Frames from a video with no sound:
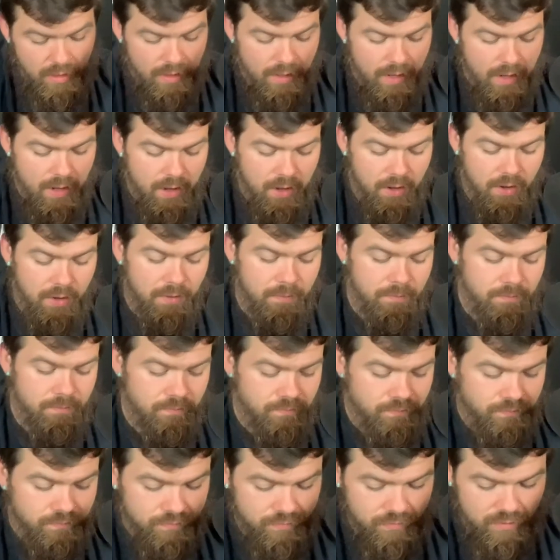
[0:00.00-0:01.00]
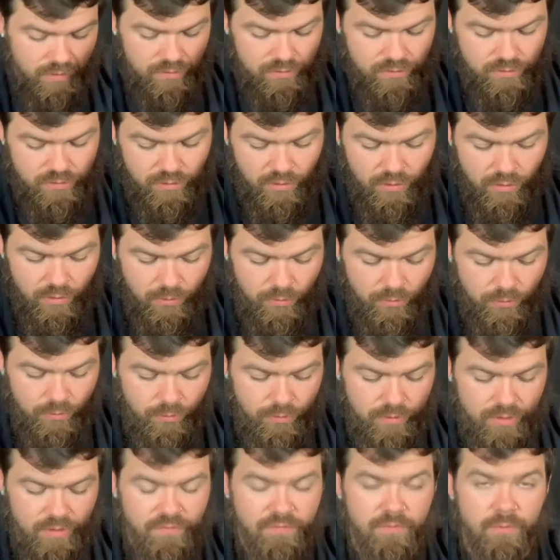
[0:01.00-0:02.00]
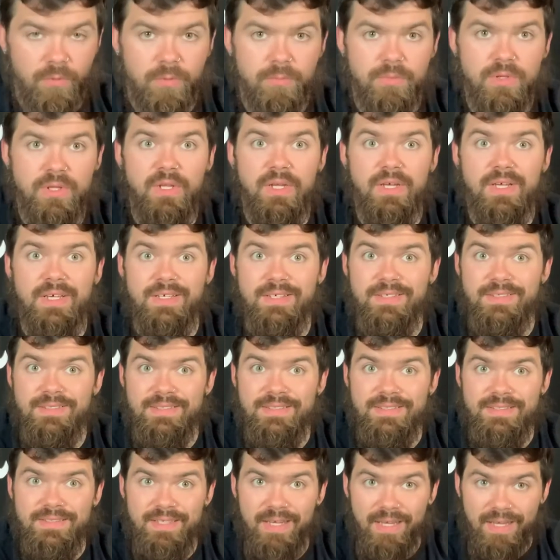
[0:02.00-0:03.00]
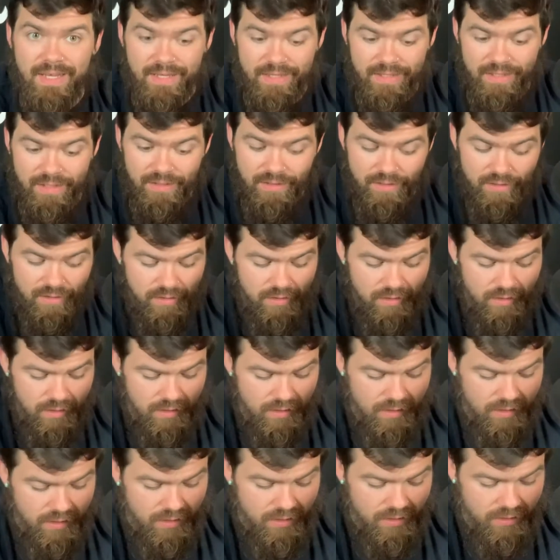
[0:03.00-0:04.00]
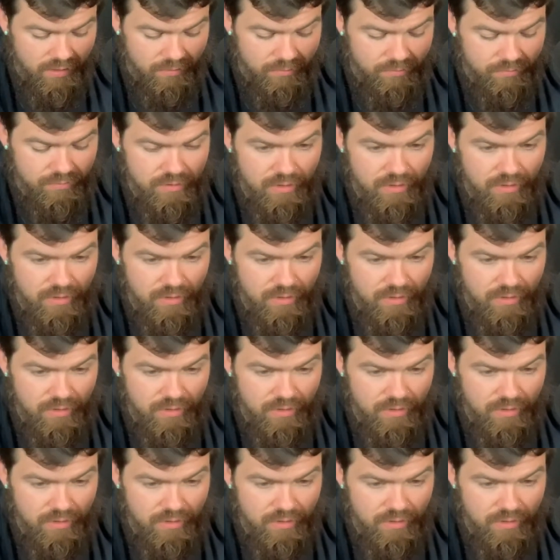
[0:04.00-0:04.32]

Um, so this formula is designed um,